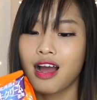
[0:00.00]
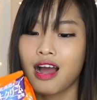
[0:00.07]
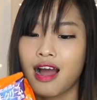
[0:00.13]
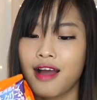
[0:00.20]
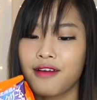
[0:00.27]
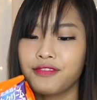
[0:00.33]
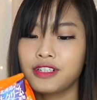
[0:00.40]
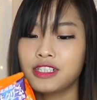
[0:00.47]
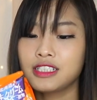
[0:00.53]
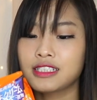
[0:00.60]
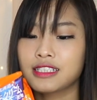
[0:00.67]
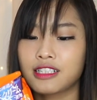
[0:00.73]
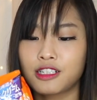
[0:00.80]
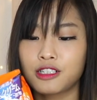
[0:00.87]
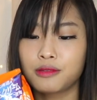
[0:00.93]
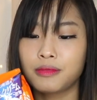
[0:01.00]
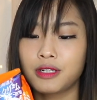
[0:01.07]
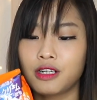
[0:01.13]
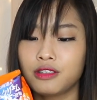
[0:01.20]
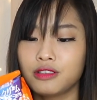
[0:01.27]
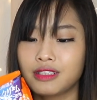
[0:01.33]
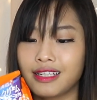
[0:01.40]
Harvest
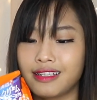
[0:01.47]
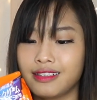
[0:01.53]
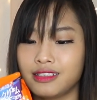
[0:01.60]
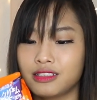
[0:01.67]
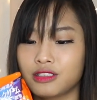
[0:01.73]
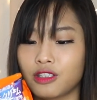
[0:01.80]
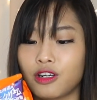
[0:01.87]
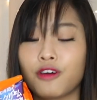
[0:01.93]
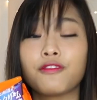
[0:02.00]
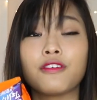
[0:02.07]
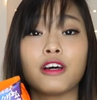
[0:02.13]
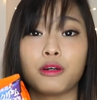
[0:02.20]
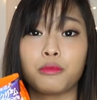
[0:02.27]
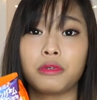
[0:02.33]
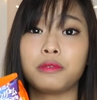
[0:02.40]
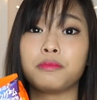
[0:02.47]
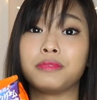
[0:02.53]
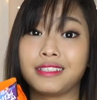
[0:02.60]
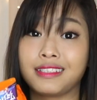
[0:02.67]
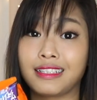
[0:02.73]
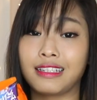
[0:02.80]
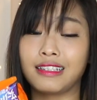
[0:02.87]
Caramel Taste of Almond
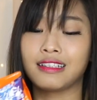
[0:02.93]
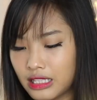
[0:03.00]
Biscuit.